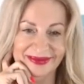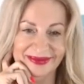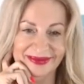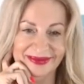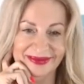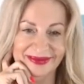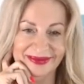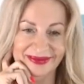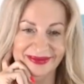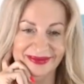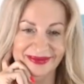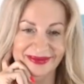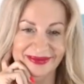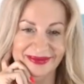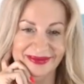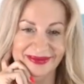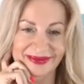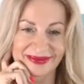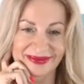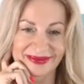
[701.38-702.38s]

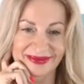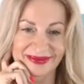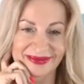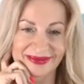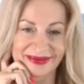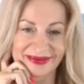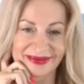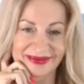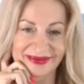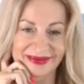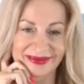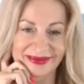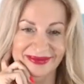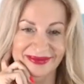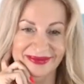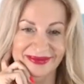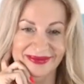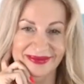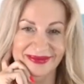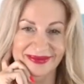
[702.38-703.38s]

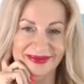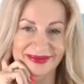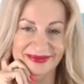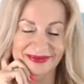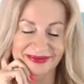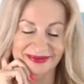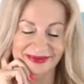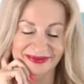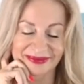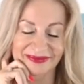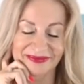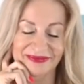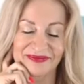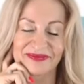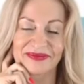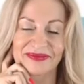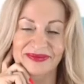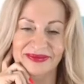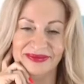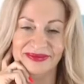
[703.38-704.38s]

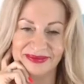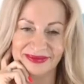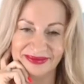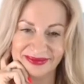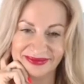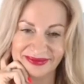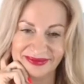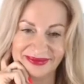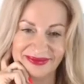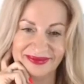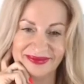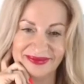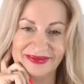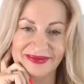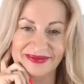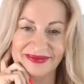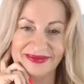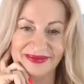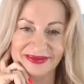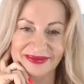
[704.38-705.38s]

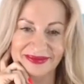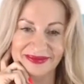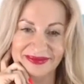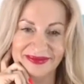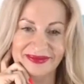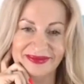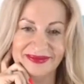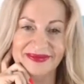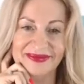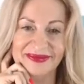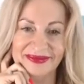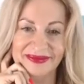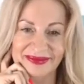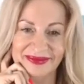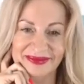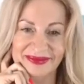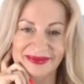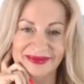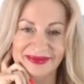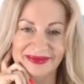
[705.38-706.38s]

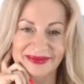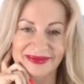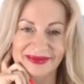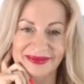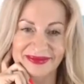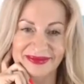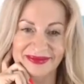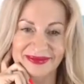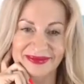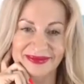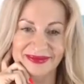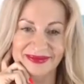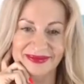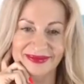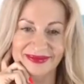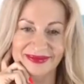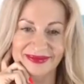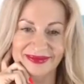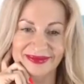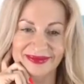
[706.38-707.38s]

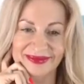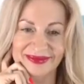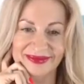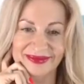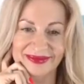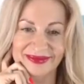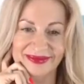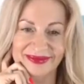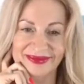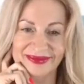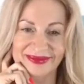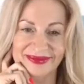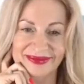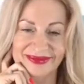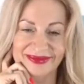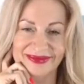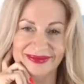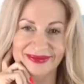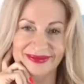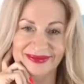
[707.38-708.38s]

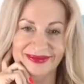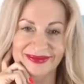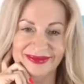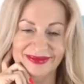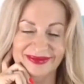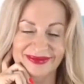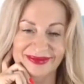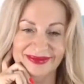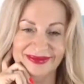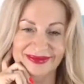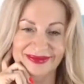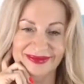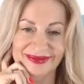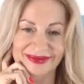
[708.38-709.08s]
(not speaking)